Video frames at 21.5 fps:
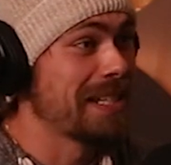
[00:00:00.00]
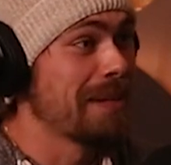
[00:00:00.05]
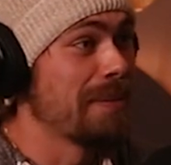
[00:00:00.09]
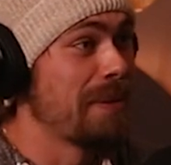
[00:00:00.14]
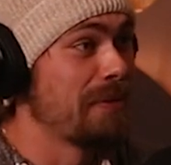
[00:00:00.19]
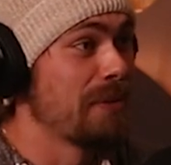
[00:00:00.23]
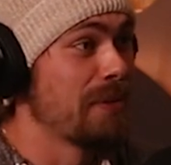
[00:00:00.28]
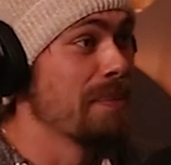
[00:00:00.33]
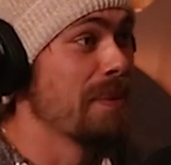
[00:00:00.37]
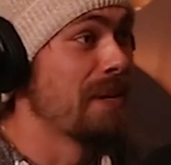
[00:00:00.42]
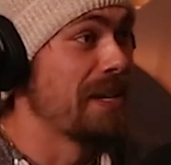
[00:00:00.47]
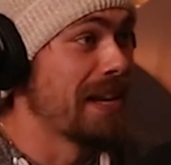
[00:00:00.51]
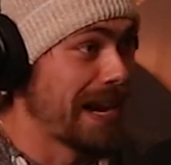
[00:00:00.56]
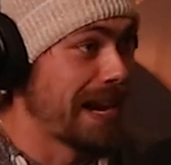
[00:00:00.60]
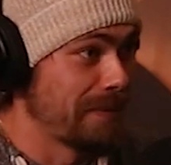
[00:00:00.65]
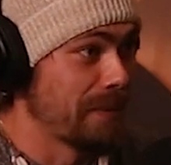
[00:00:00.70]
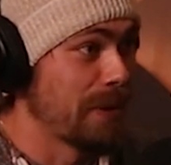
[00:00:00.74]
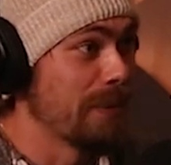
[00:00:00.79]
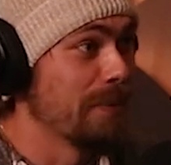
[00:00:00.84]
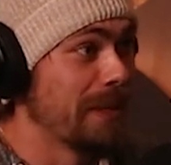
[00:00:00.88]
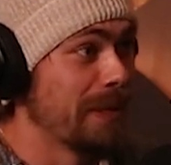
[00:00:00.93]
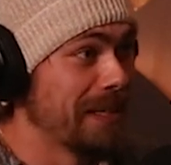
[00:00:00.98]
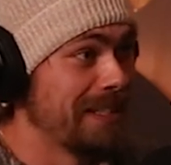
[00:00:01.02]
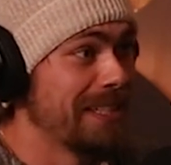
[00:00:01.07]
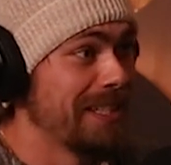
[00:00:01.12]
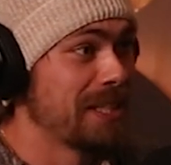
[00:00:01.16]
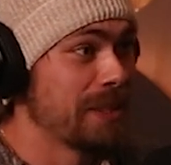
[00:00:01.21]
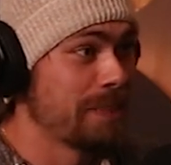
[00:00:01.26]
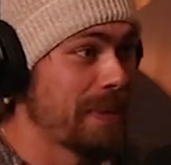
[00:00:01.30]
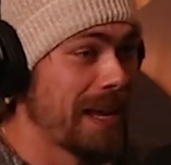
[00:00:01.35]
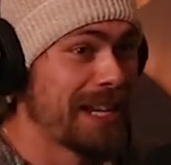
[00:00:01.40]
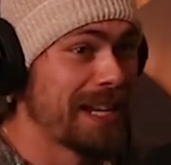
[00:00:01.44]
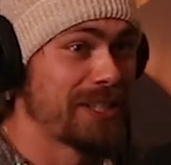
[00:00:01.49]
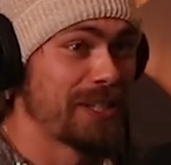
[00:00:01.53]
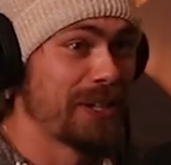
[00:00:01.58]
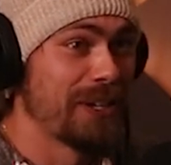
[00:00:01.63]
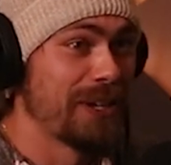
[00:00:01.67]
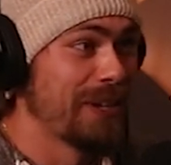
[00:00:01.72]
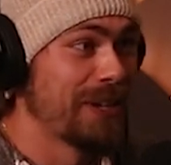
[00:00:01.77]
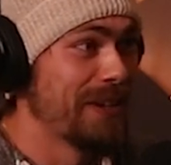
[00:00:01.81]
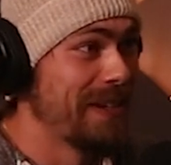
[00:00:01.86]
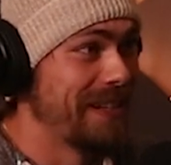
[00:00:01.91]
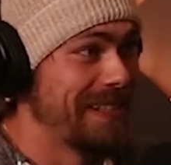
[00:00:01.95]
is coming from the 911
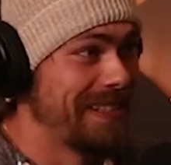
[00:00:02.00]
dispatcher.